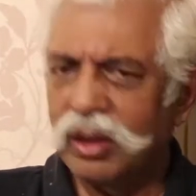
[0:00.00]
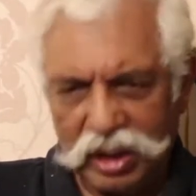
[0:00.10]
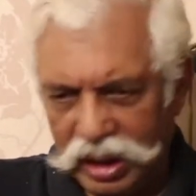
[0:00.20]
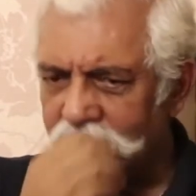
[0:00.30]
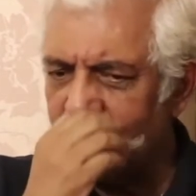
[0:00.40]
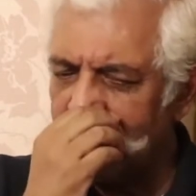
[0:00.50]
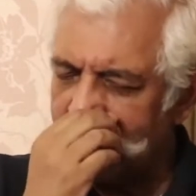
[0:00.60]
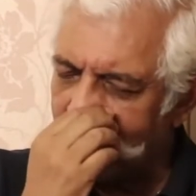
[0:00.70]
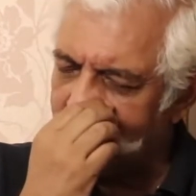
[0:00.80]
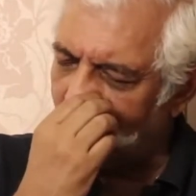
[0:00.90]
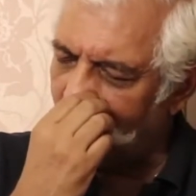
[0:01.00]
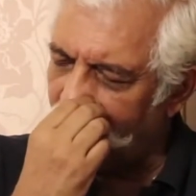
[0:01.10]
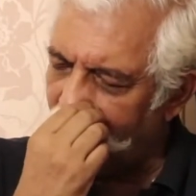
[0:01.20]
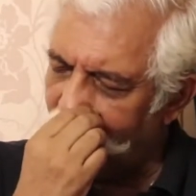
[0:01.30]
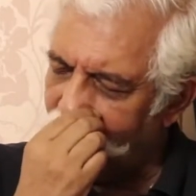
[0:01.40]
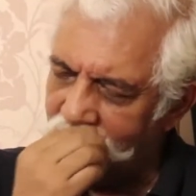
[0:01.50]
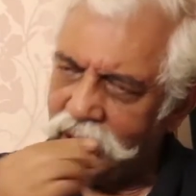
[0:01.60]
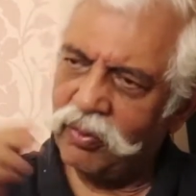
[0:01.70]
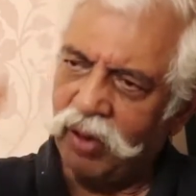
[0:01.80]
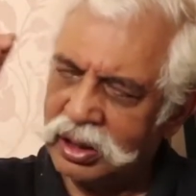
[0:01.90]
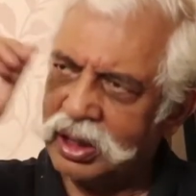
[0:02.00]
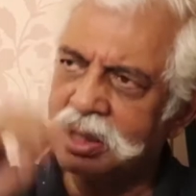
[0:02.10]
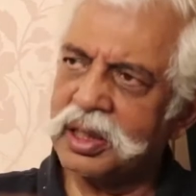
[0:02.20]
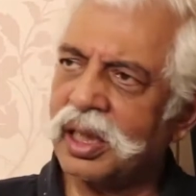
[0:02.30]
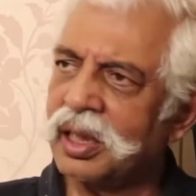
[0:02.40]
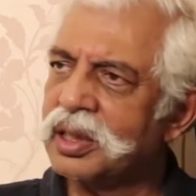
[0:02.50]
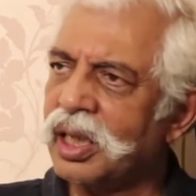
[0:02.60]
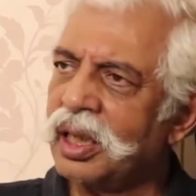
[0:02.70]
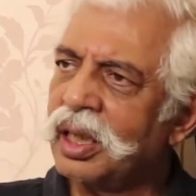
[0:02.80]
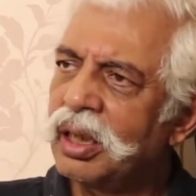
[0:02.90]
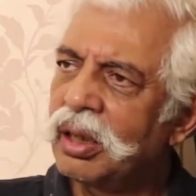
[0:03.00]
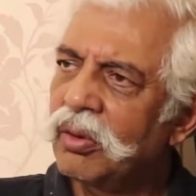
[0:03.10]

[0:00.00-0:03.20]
Yes, we started off well. We did one surgical strike.